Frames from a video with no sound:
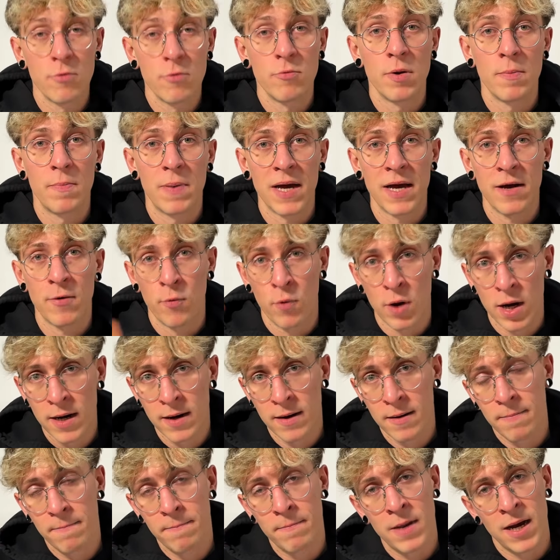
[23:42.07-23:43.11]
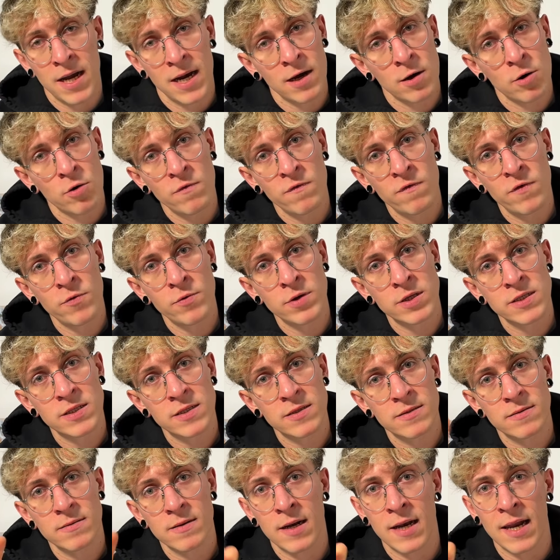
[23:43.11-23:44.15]
We play 1 Mana
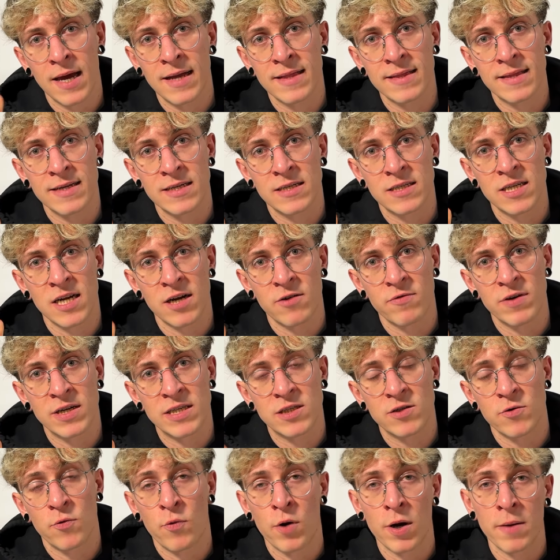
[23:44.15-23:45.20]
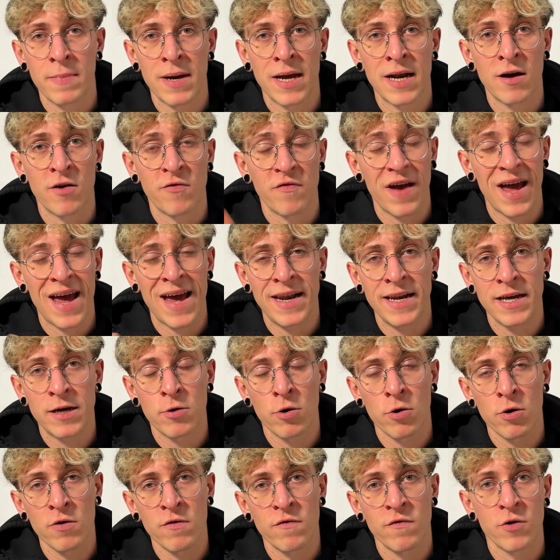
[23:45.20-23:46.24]
Confluence, a land that generates 1 mana of any
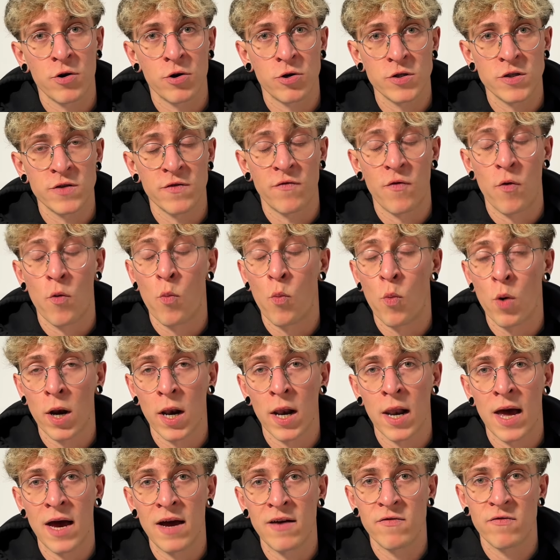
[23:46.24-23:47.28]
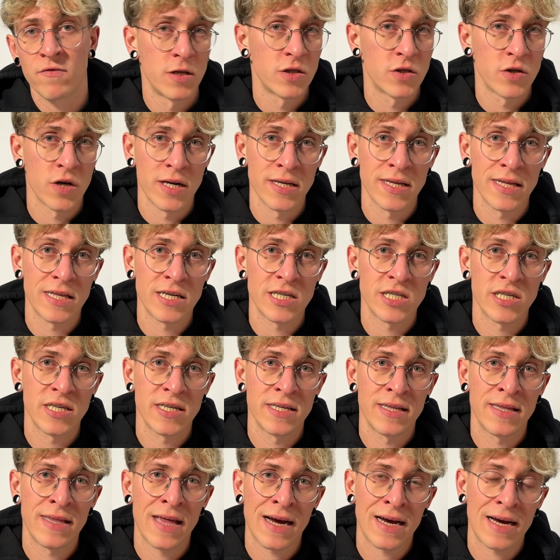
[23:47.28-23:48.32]
color for the cost of 1 life. Solid addition
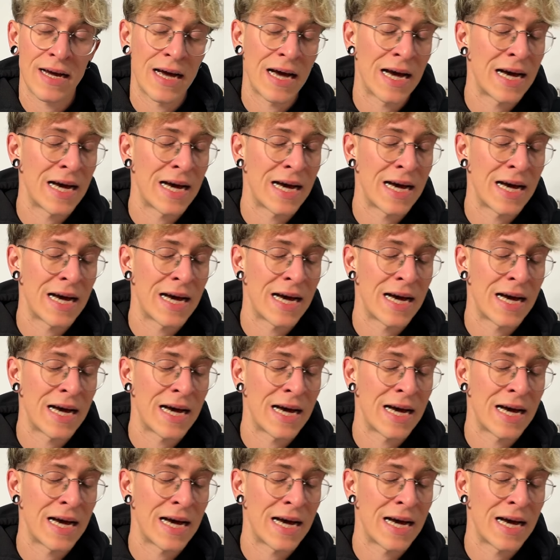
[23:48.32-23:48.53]
in the deck.